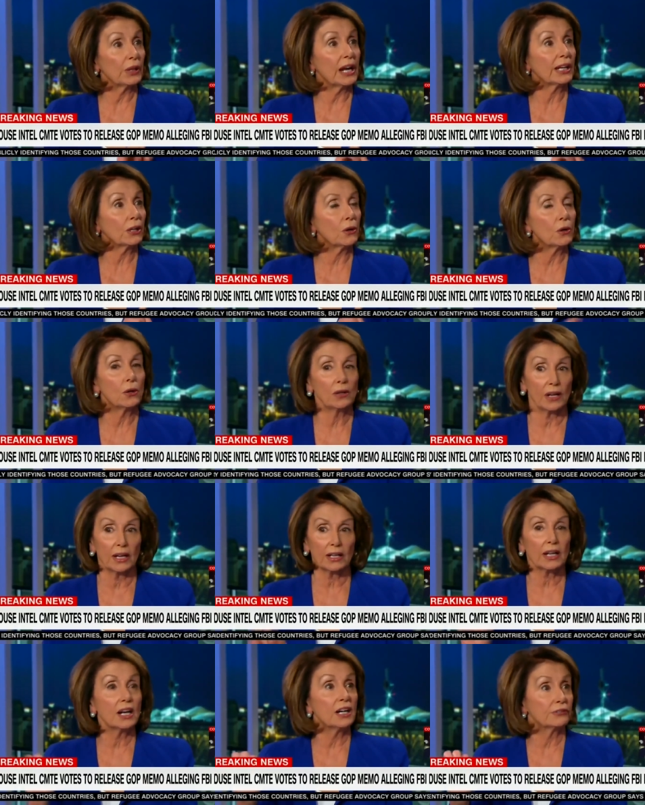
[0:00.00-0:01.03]
in what I call
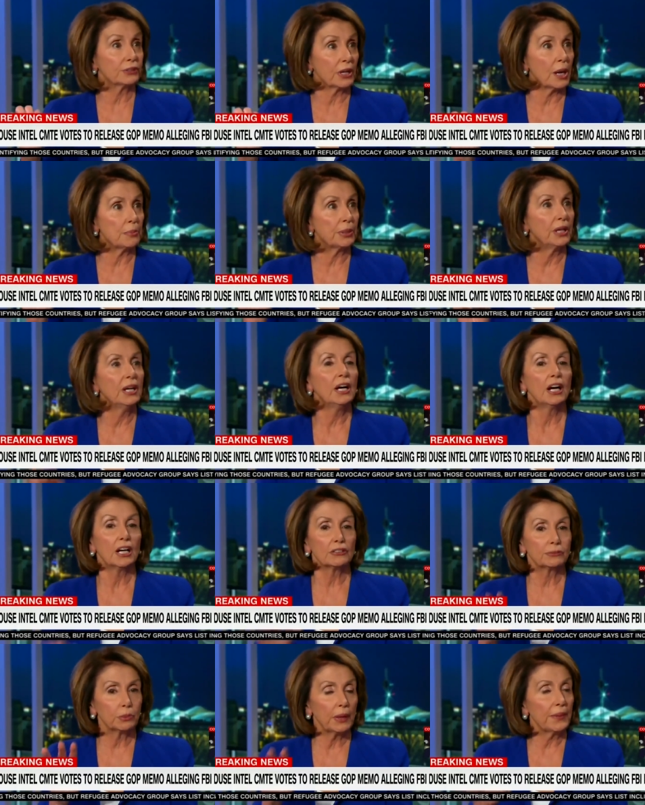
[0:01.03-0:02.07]
a cover up
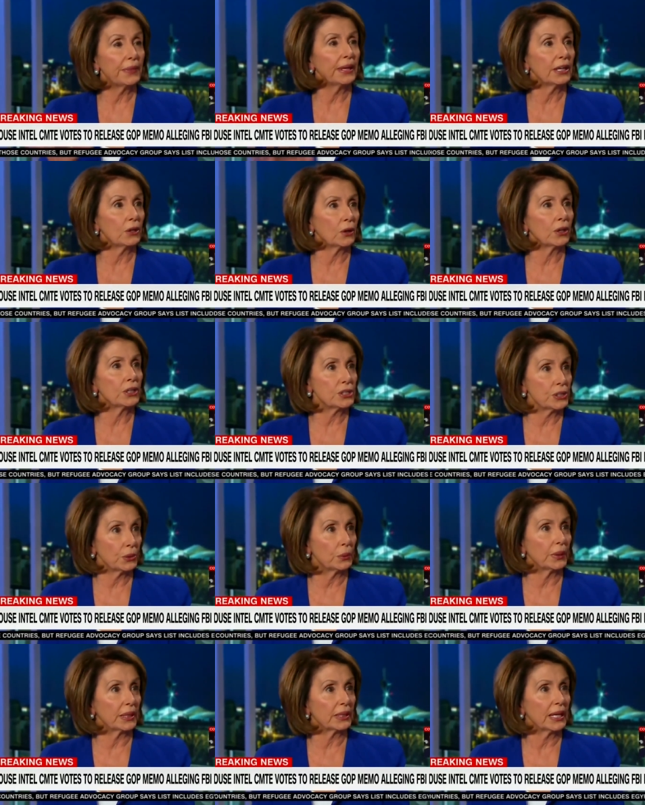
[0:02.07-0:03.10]
of what they are
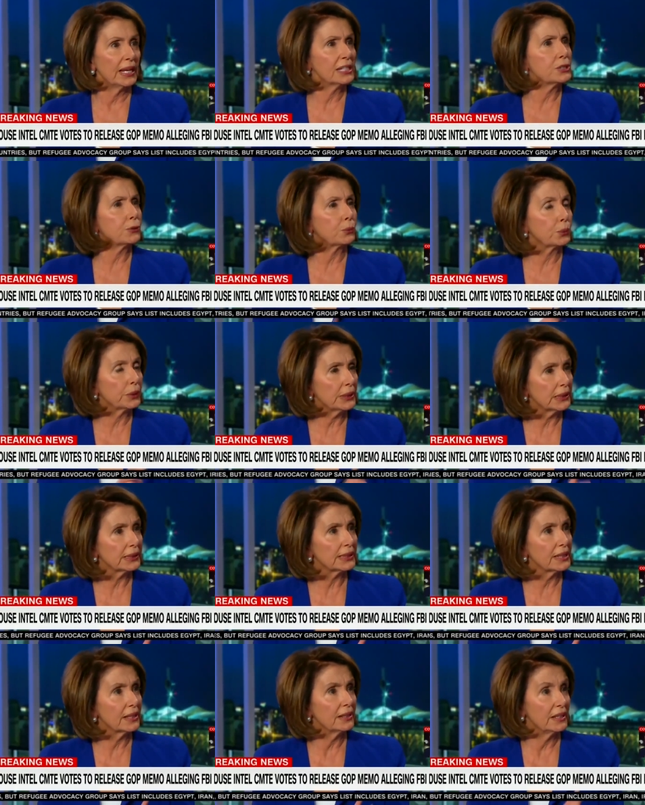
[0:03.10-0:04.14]
doing. It's
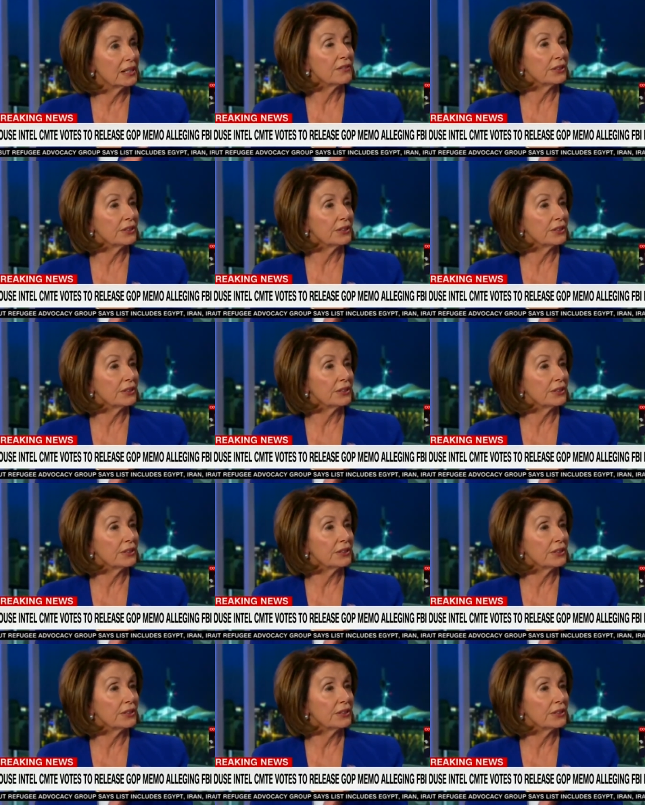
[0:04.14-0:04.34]
really